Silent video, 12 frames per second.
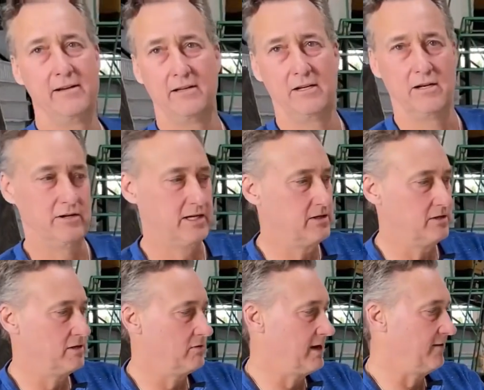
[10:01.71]
You know, it can do
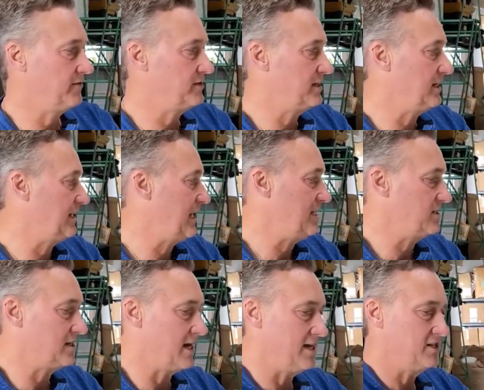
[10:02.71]
either way. If it's in a king
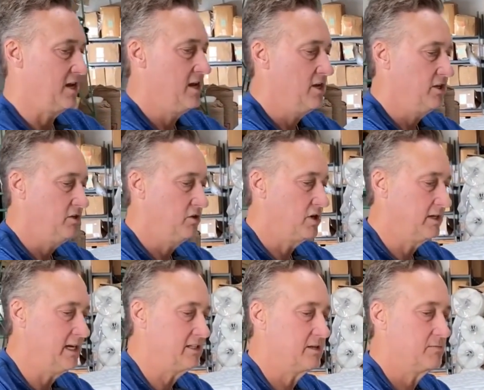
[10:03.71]
size, you could
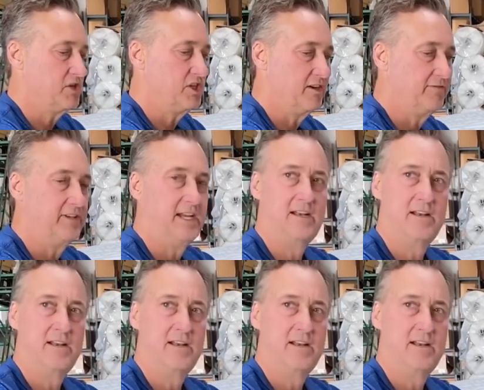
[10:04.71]
get some shifting.